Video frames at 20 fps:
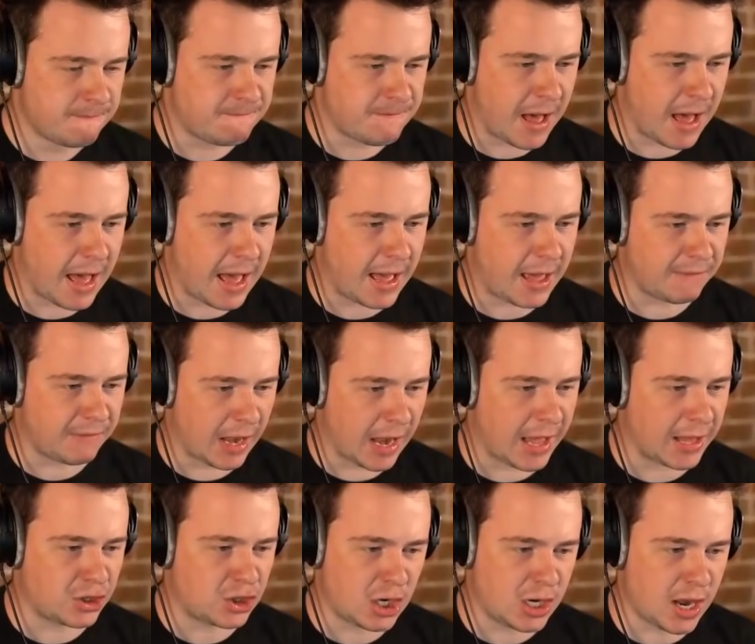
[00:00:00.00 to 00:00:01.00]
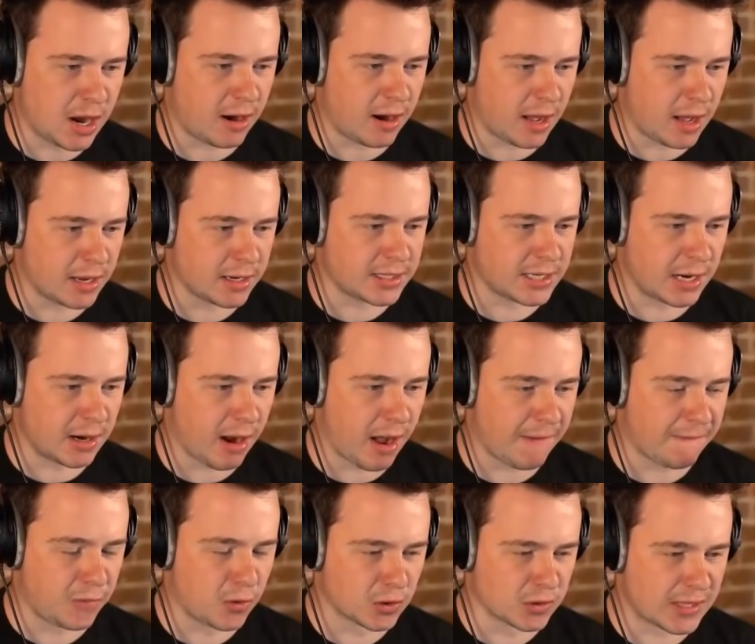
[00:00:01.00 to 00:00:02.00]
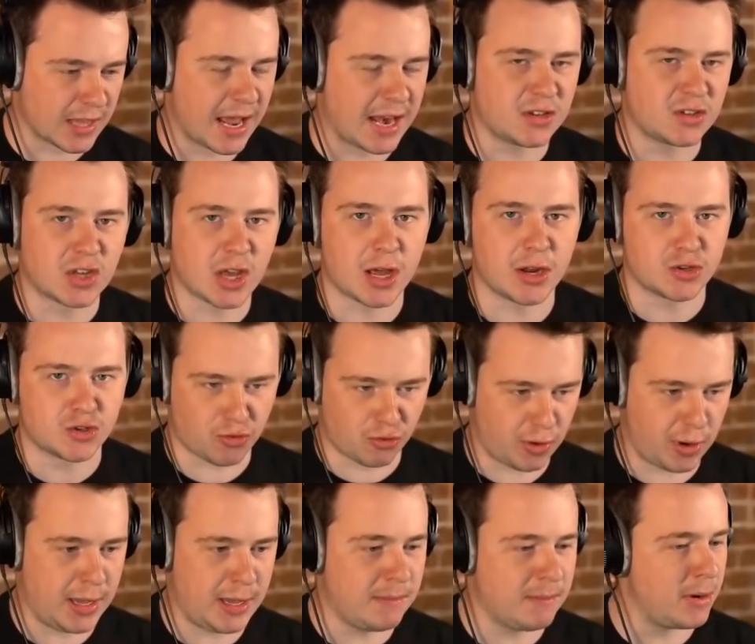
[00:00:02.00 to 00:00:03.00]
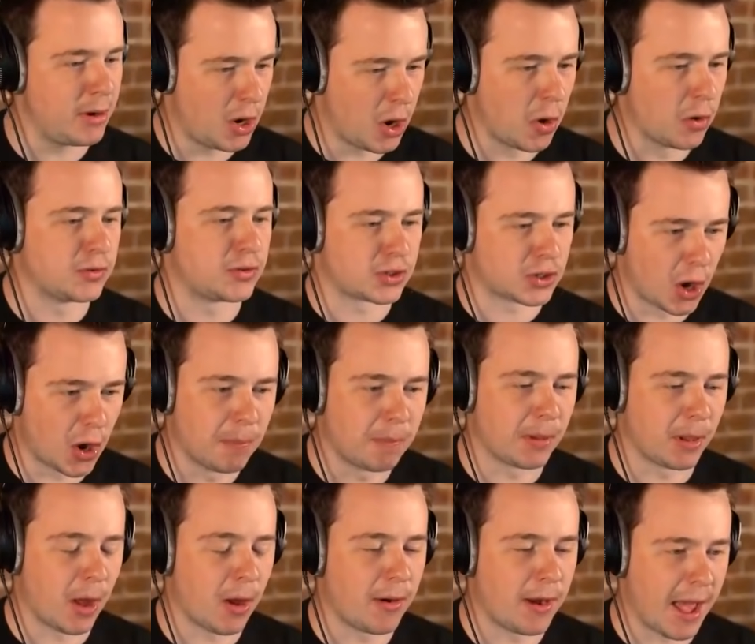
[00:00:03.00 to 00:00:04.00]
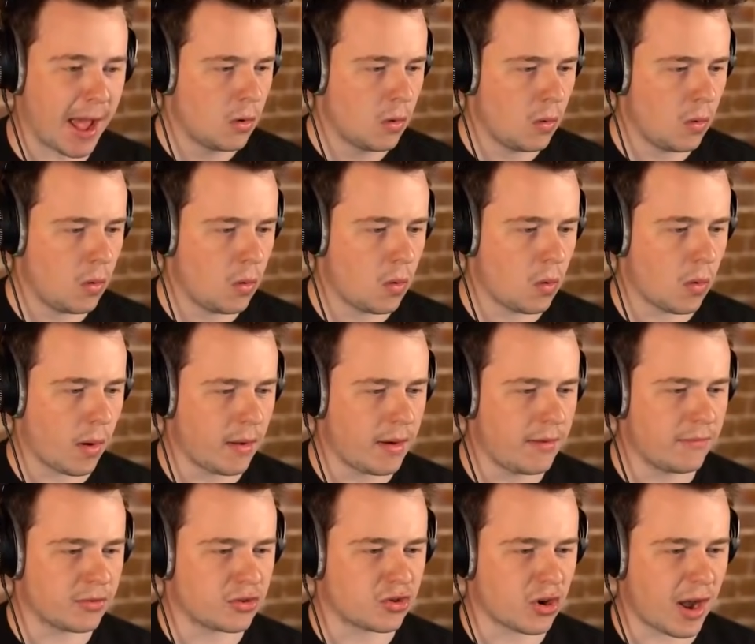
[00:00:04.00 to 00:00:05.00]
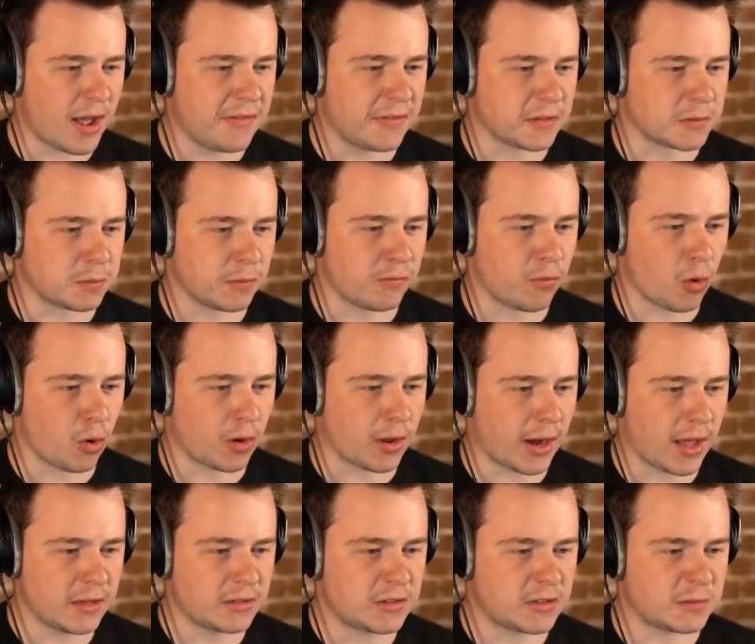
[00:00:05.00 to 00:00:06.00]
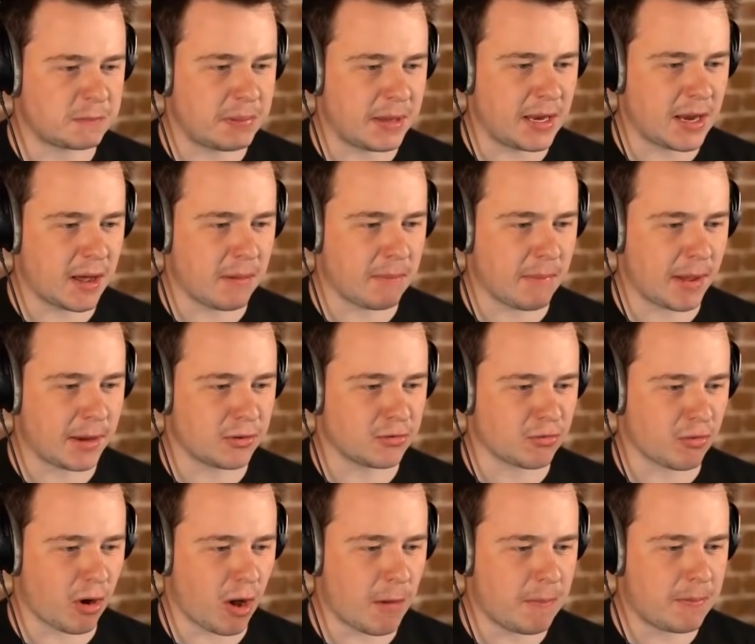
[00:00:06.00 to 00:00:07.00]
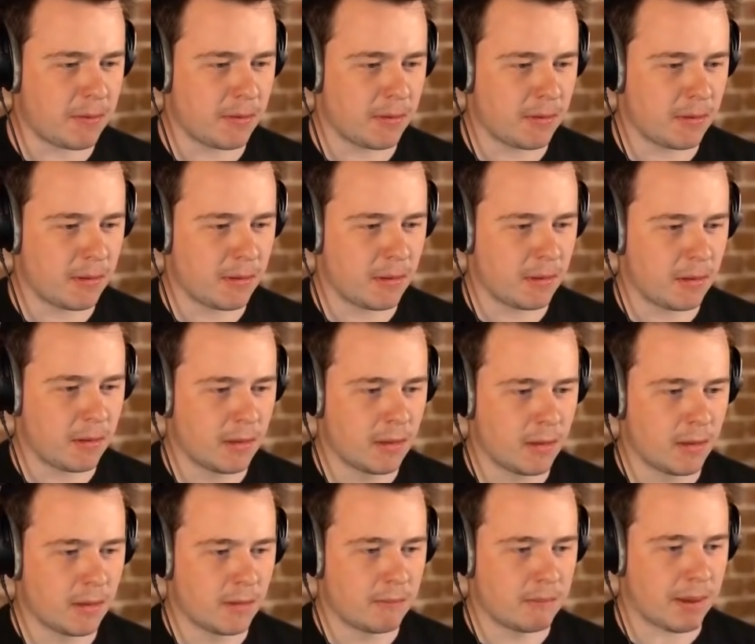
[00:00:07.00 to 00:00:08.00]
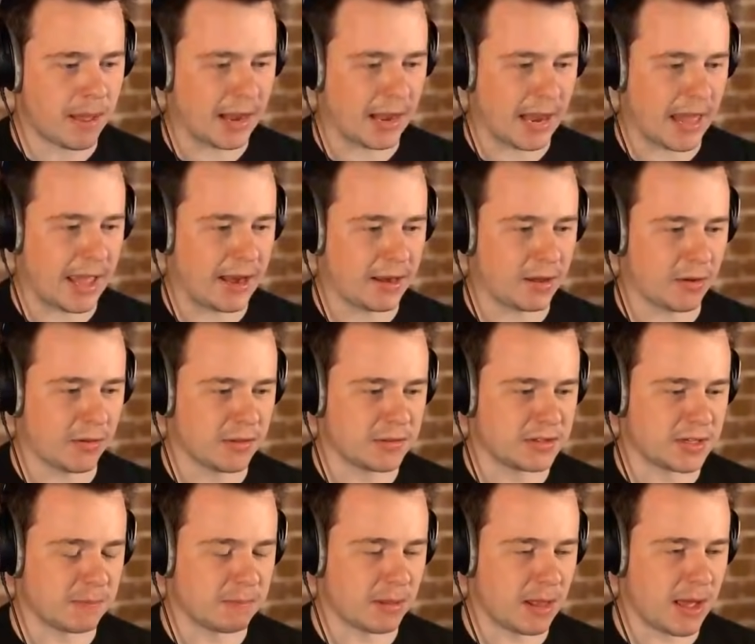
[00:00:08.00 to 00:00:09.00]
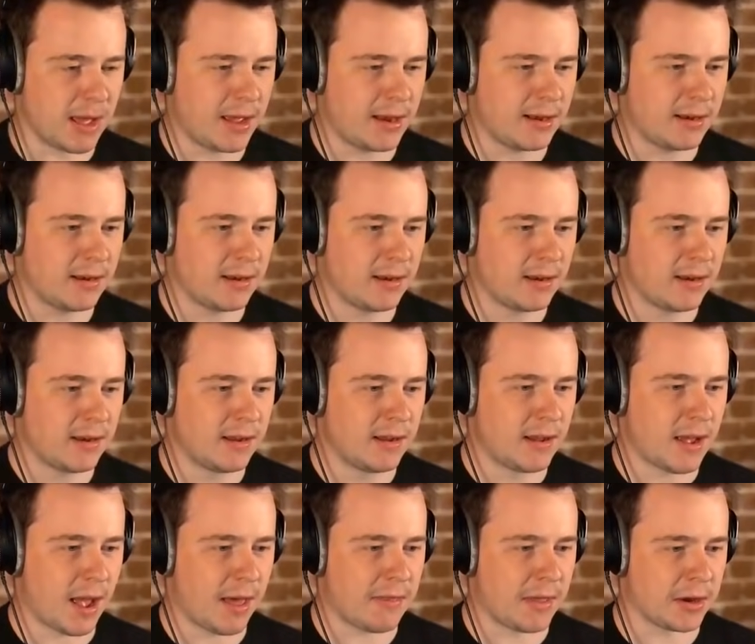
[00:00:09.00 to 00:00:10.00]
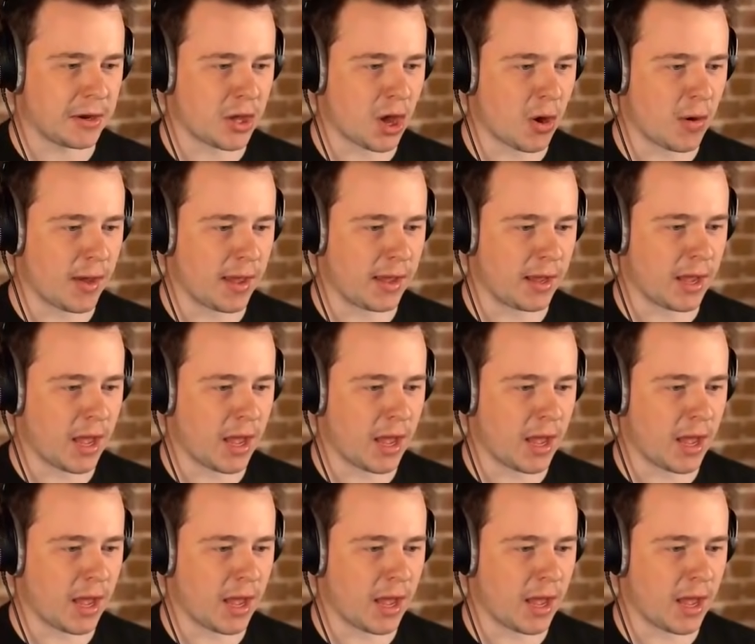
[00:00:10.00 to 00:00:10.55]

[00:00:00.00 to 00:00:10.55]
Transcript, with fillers: Five legendary hunting rifles. That is our dream no-scope loadout. Oh, I never tried this before. Could I speed up my drop by landing on the zip line and then going,